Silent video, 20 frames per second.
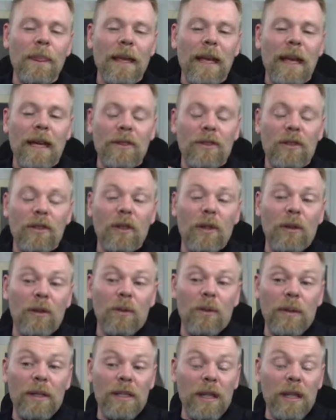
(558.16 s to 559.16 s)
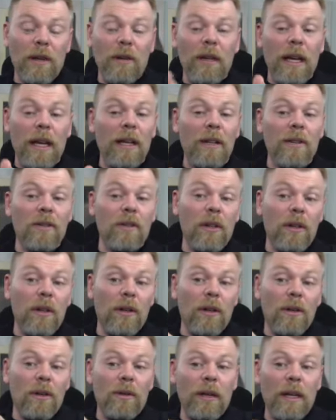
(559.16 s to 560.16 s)
And so we say, okay,
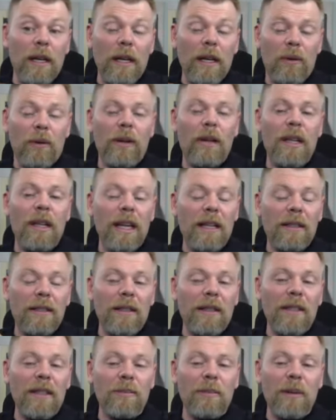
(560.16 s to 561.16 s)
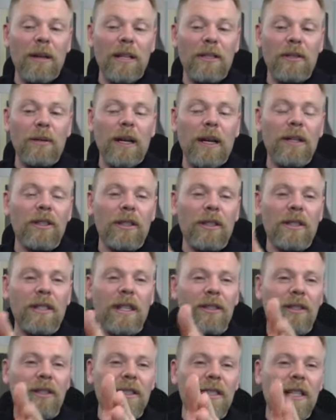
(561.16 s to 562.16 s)
so in order to get to this many strategy
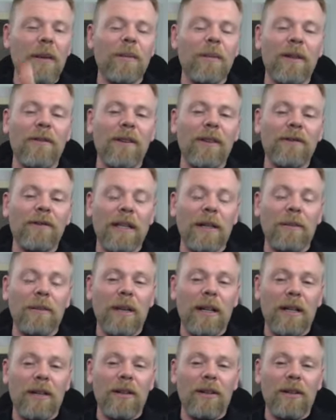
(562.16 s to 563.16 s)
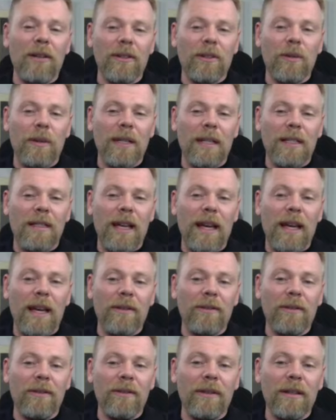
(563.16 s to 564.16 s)
sessions, how many 15-minute calls do we need to
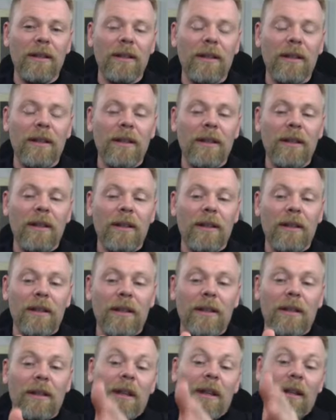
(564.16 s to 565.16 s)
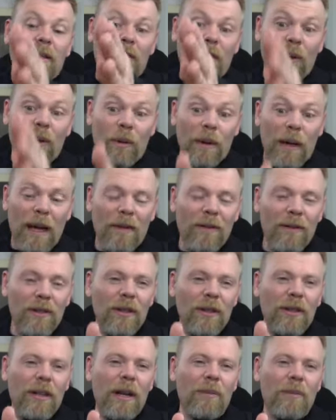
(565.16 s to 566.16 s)
have? And so we have a
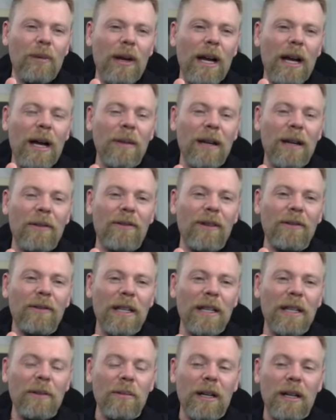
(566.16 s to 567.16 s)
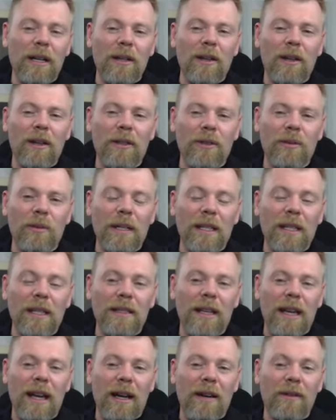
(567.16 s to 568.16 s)
certain number. How many 15-minute calls do we need
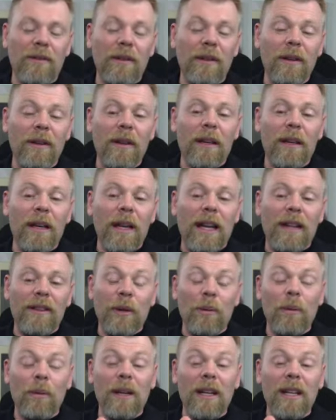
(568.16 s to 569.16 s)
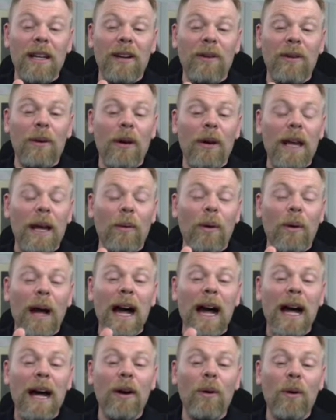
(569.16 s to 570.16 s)
to have? And then we go, okay, well,
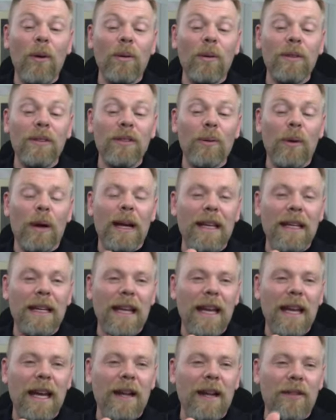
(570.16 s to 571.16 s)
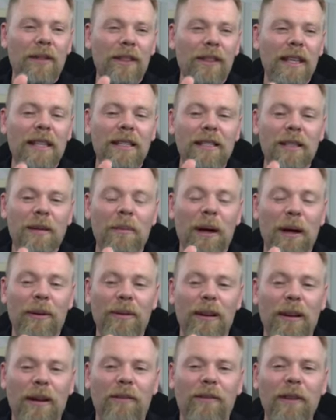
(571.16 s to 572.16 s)
how do I get this
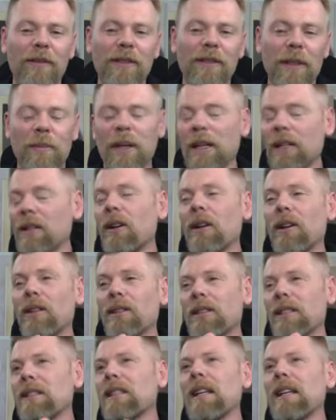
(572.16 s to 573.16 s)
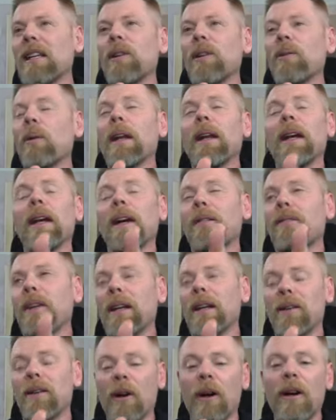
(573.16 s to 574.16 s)
amount of 15-minute calls? Let's say you want to have,
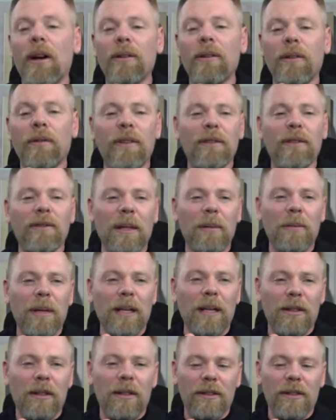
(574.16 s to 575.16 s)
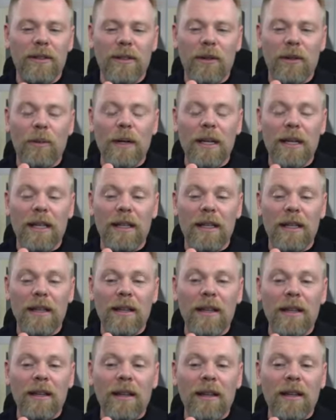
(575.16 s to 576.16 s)
115-minute calls in a week,
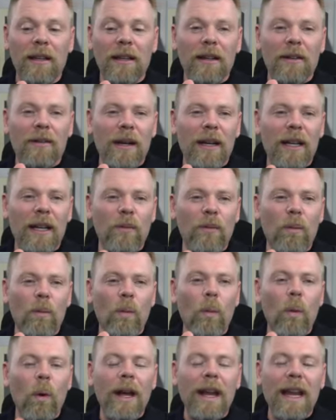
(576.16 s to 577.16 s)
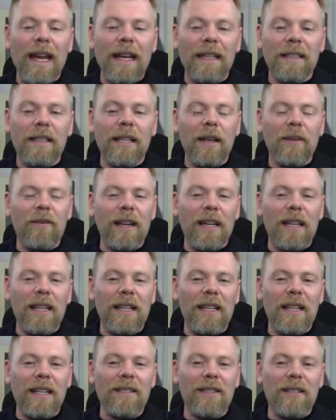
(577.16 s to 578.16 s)
right? What activity
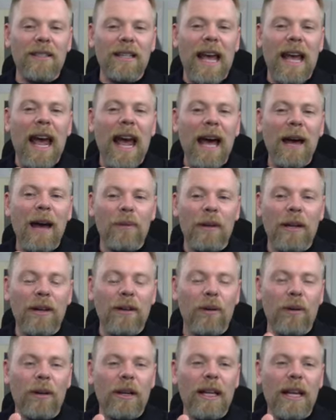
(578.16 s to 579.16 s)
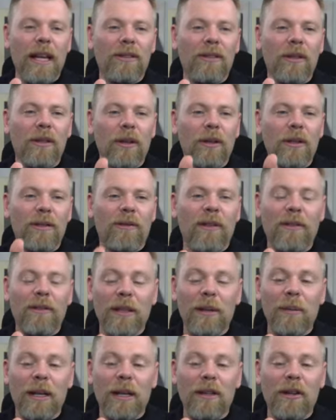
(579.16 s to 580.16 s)
needs to happen in order to get those
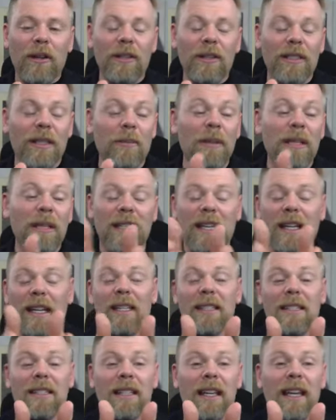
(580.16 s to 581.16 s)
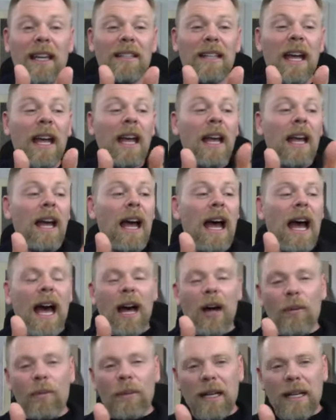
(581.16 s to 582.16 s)
15-minute calls? That means I got to send
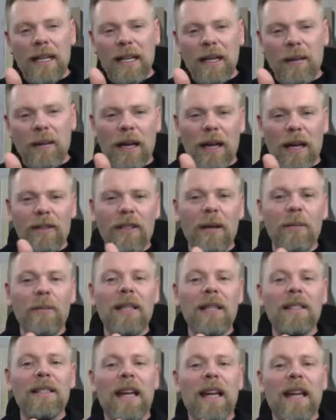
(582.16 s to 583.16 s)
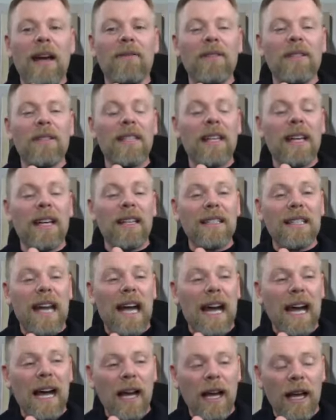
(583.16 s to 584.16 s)
how many emails? That means I have
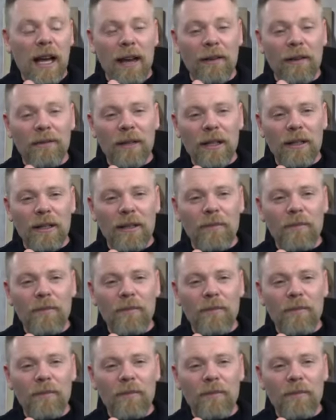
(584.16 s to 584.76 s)
to